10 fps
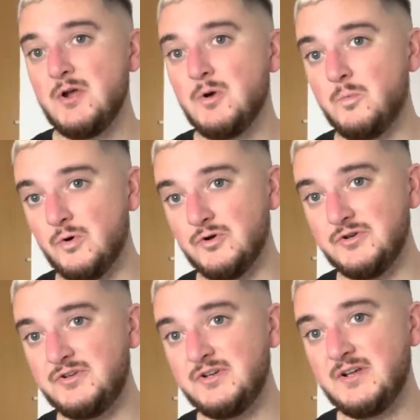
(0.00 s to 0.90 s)

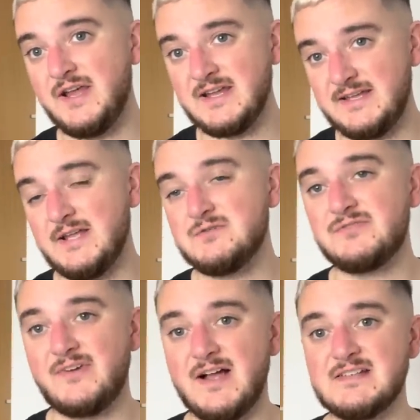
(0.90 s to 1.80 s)
would engage with
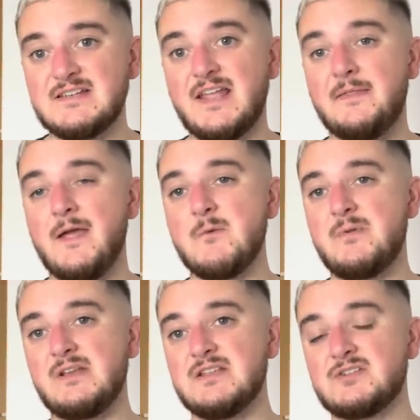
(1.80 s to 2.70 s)
fans and get their
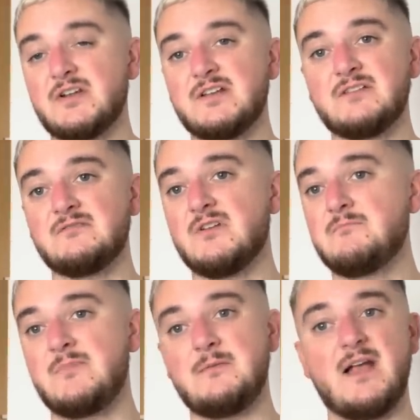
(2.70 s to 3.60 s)
opinions on it and
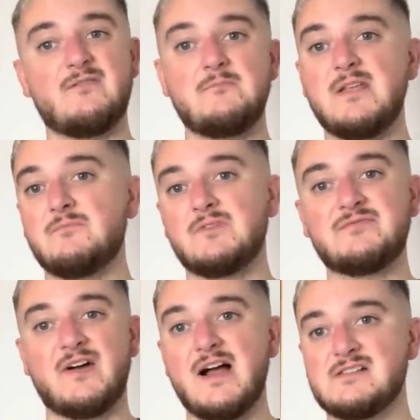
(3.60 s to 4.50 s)
maybe have a meeting with
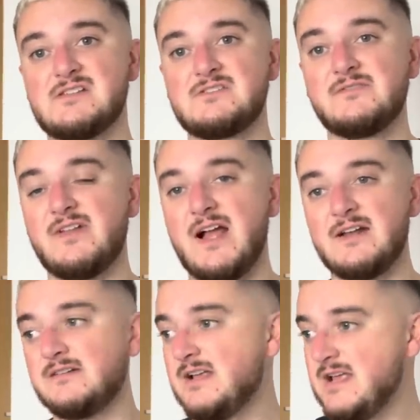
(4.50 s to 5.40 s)
fans and stuff like that
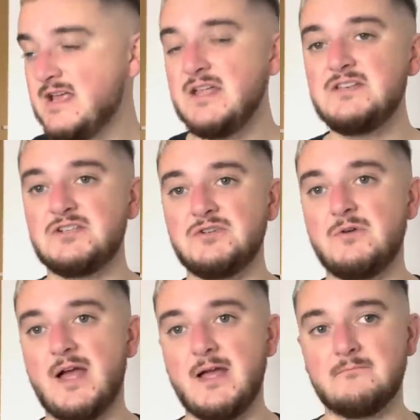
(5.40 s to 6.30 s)
and
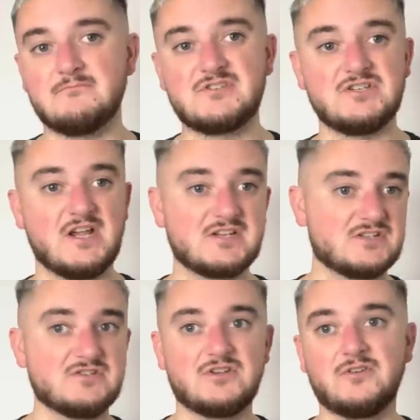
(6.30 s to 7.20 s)
do
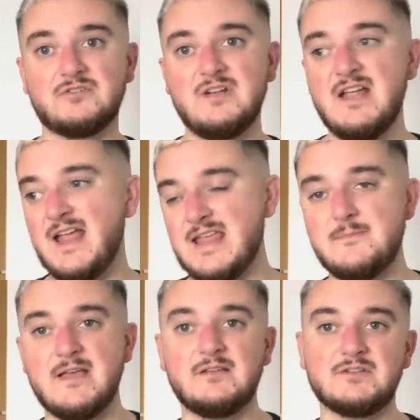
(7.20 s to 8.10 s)
suggestions on
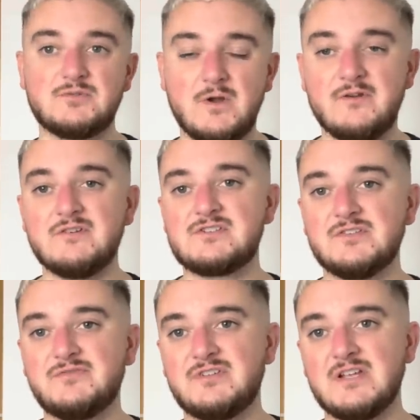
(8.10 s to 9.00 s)
email and Twitter and
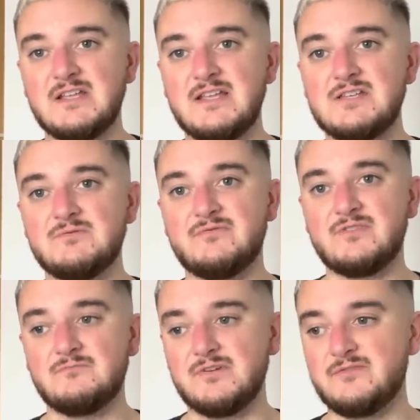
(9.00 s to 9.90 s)
stuff to engage
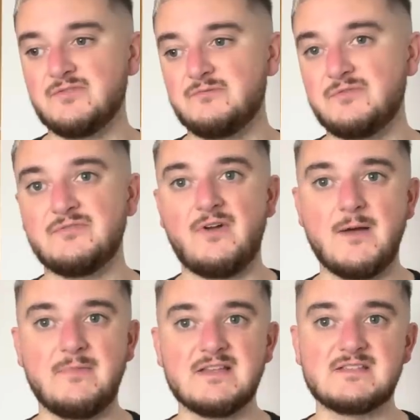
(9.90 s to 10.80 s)
with the
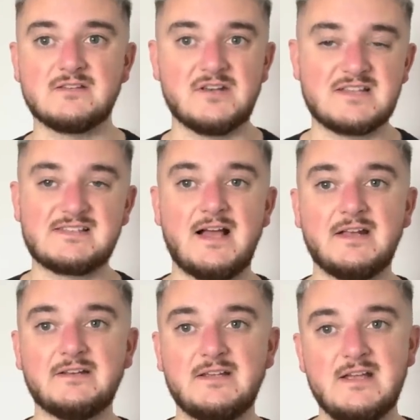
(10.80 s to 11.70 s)
fan base and
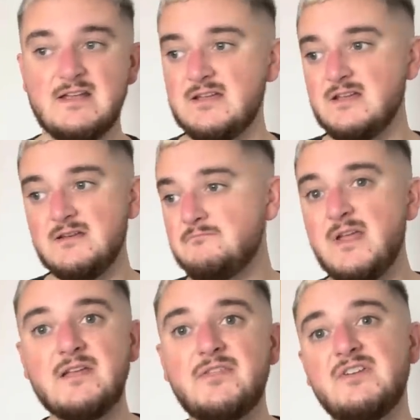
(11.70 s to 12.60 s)
understand.
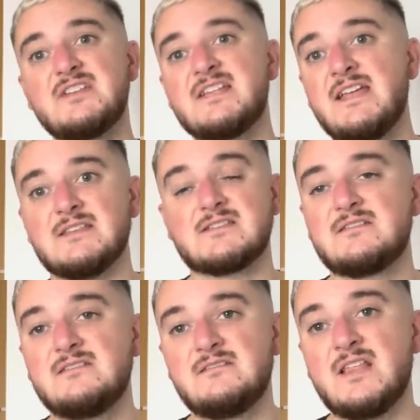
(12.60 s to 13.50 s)
Make 3 designs and